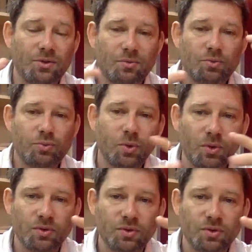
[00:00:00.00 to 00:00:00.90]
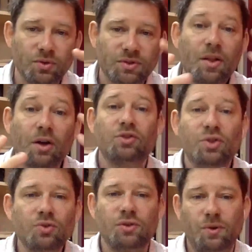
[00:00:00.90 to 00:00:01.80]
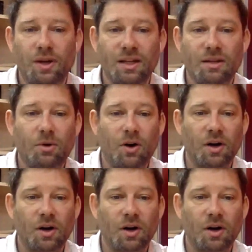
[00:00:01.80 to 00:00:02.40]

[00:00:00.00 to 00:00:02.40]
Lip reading: the rules are not useful anymore.